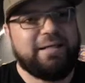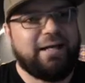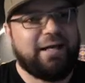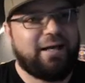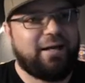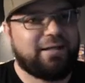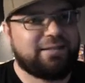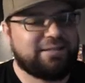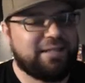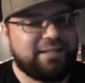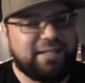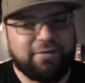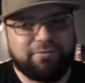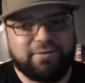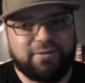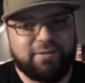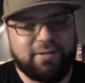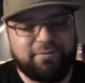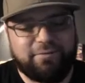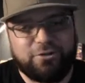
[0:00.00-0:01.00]
because I
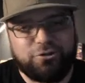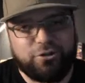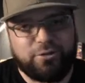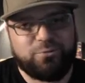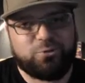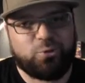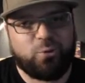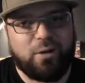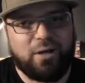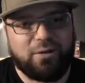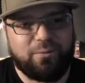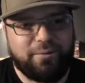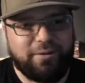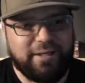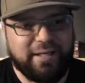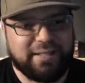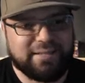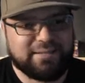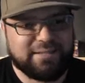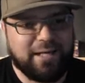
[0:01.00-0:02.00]
definitely love the Dream Squad when you
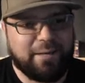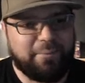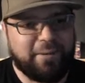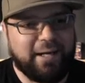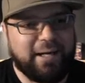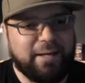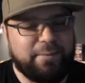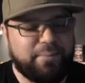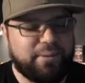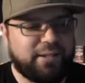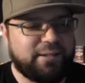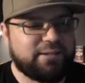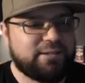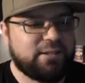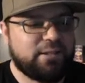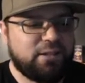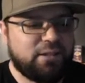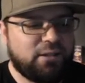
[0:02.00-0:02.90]
guys stop by. But